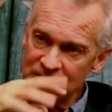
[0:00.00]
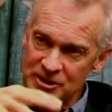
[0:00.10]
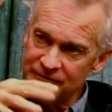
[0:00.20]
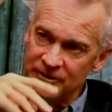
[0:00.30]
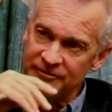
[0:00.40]

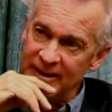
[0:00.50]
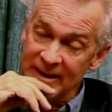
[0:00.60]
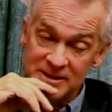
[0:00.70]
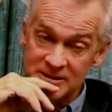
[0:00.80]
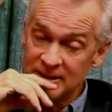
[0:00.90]
different
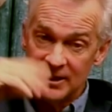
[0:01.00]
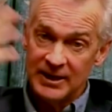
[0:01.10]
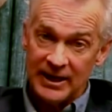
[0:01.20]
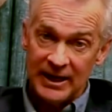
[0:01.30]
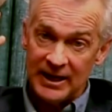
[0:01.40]
facts,
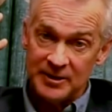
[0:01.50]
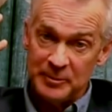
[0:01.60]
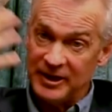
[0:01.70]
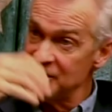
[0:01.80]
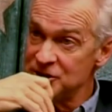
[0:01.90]
and
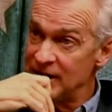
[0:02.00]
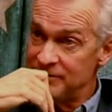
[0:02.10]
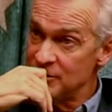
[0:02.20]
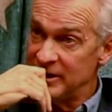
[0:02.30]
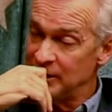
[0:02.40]
because you have
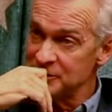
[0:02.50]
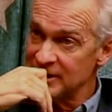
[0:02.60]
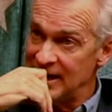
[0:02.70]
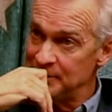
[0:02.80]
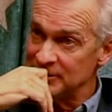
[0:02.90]
no idea what's
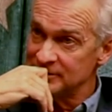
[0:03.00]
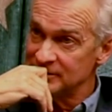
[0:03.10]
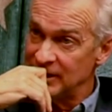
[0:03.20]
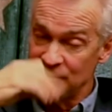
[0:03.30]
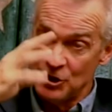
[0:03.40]
going to happen,
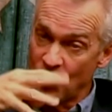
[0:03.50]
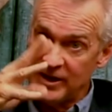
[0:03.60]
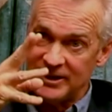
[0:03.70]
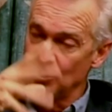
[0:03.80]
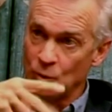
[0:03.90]
you have no
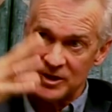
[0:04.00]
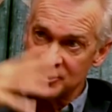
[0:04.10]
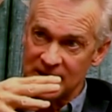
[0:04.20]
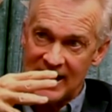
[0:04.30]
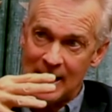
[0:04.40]
idea what's
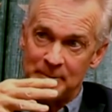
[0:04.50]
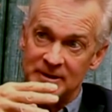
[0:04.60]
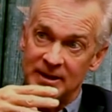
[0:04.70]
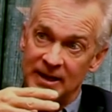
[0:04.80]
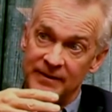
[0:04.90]
going to
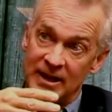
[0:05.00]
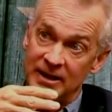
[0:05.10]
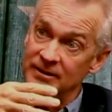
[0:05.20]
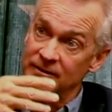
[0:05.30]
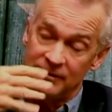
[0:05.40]
happen, and
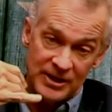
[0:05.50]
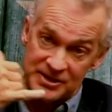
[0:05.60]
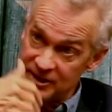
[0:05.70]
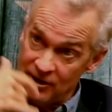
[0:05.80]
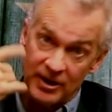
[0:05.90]
then they
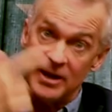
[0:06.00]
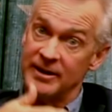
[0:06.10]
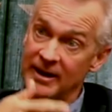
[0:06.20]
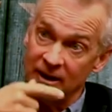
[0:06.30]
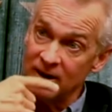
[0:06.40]
say, okay, you
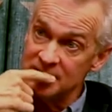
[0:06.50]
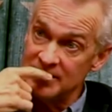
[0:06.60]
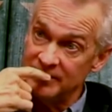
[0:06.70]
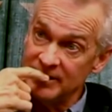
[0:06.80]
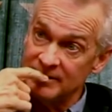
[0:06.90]
got to get on
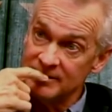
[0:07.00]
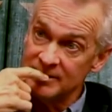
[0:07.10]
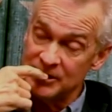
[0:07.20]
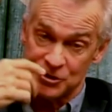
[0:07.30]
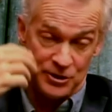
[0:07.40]
TV,
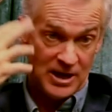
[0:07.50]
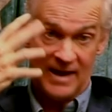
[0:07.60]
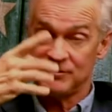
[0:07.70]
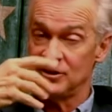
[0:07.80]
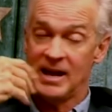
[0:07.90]
and so you
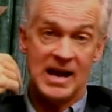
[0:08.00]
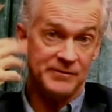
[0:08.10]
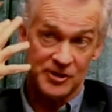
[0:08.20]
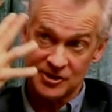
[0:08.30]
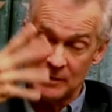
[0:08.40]
have to have
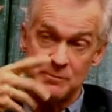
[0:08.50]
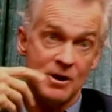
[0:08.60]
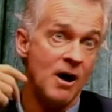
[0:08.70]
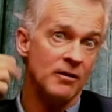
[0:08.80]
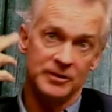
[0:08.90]
some
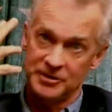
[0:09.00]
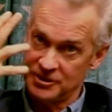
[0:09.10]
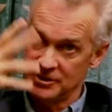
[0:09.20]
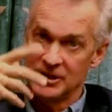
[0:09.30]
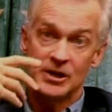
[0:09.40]
knowledge
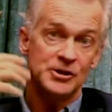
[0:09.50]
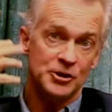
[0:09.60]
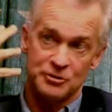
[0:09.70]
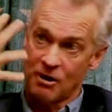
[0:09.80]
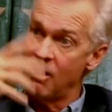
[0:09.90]
to
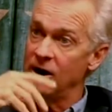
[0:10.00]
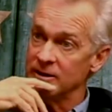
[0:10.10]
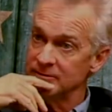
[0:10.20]
draw on.